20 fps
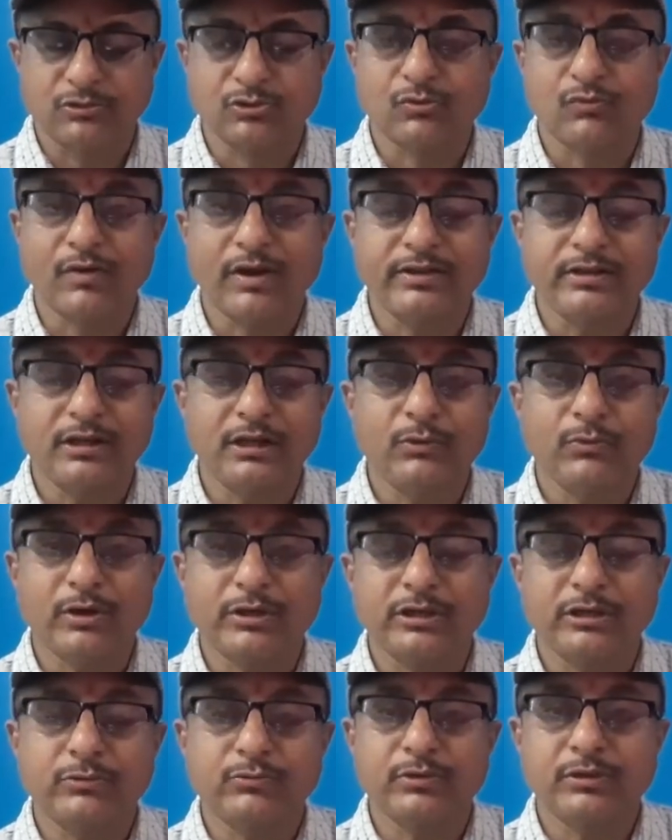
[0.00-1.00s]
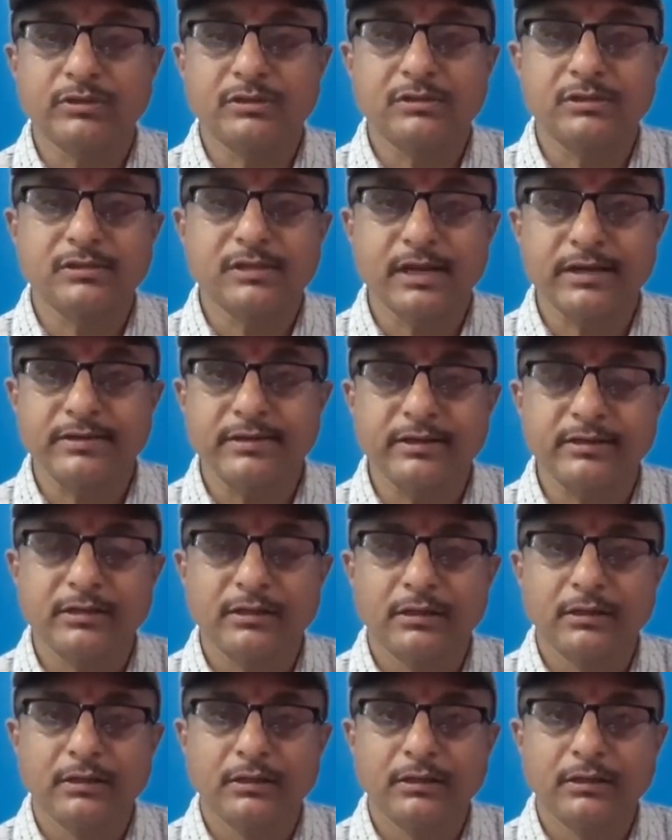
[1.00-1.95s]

So finally, what it was decided,